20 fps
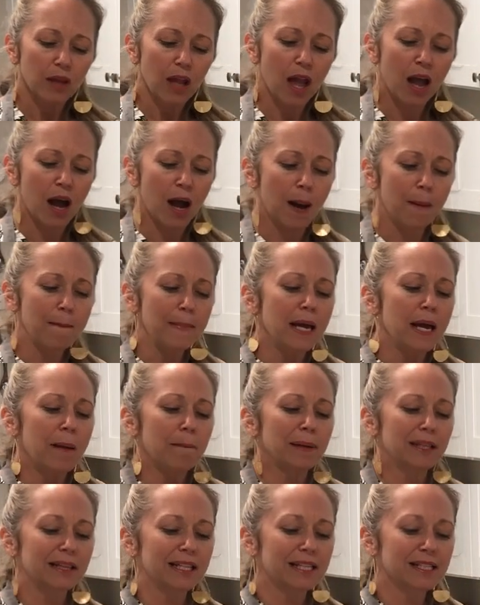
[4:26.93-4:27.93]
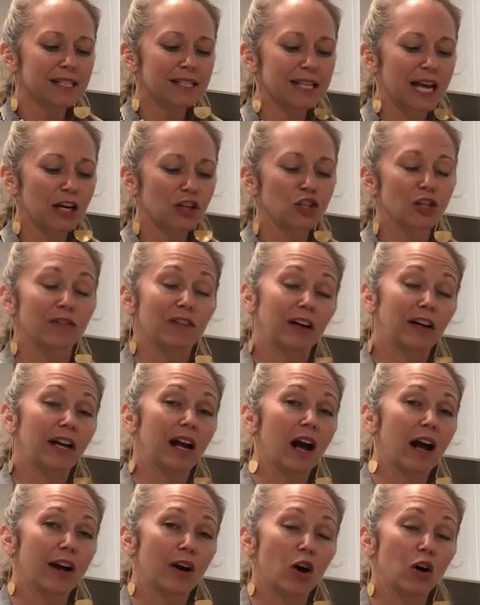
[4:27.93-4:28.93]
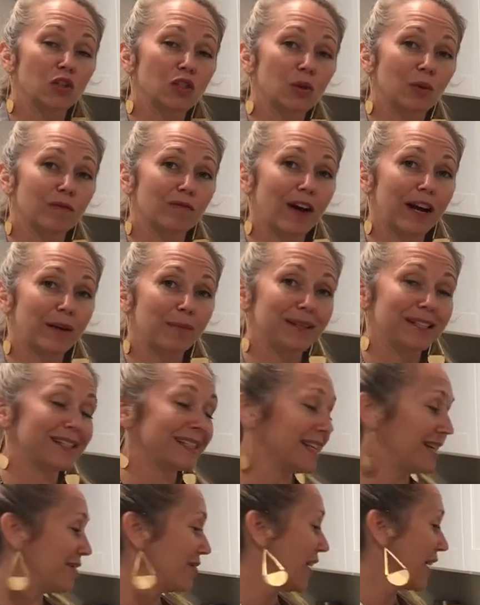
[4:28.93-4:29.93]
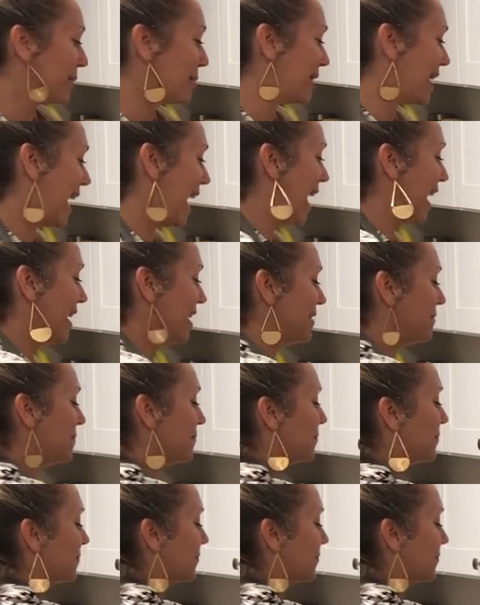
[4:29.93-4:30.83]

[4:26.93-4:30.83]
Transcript: But this is actually very high also in vitamin C and vitamin A.